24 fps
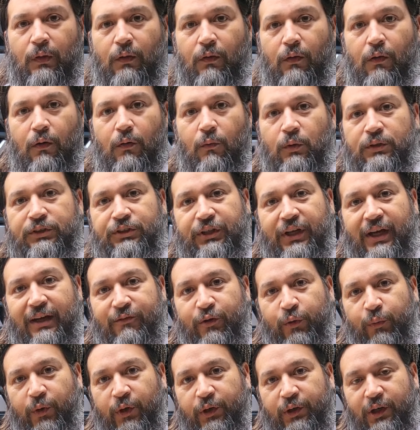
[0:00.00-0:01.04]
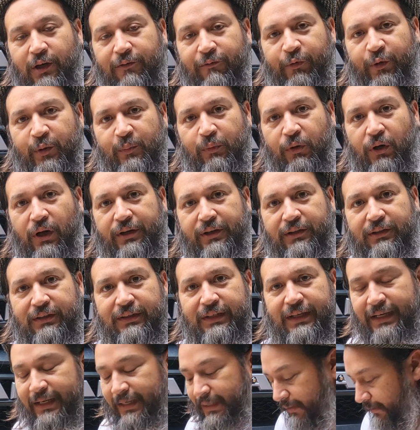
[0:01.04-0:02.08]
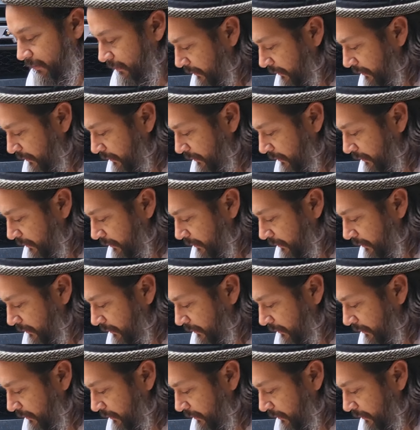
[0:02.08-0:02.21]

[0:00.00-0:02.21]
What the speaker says: once you have your recovery product in hand,